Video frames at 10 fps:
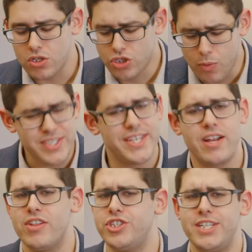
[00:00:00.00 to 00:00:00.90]
So we see
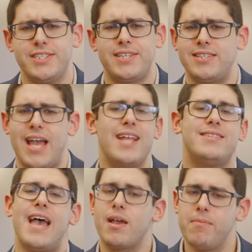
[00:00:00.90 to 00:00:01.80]
here that Jesus says, "Hey,
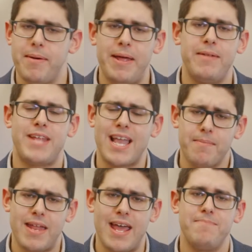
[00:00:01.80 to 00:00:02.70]
take a
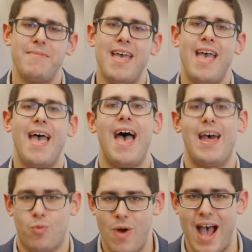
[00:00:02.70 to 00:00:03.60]
minute
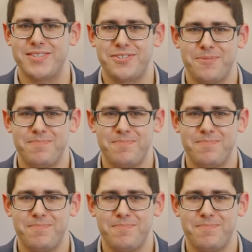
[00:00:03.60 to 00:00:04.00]
and rest."